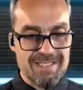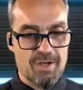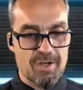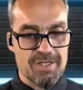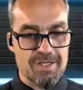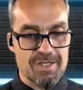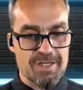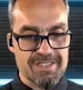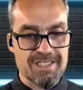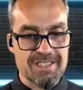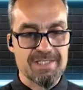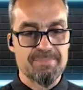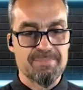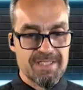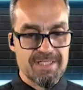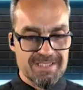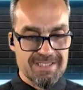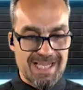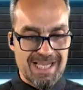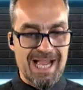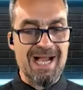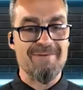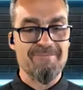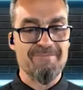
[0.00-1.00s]
The reason I ask is
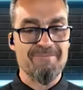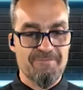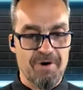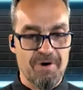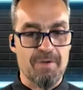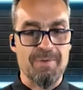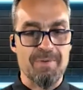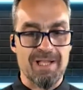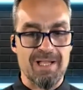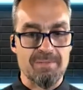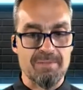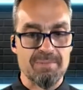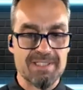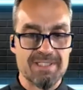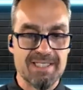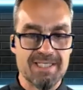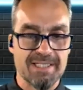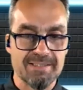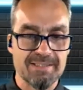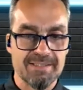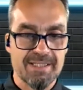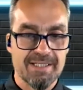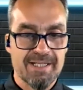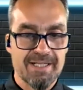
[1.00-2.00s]
because I'm from
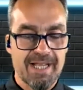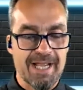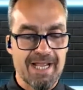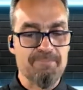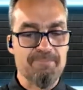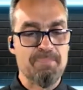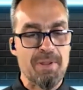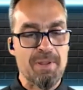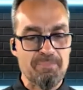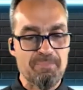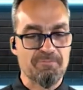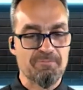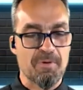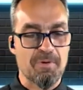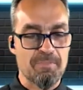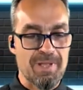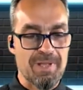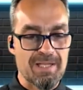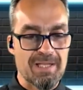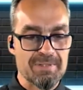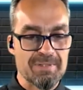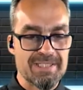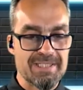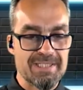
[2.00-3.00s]
Alberton, and people
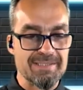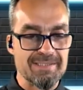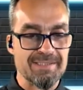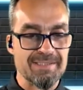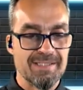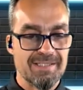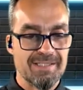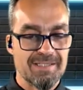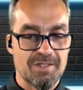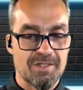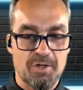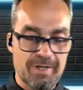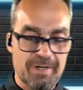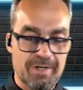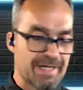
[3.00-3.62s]
from Alberton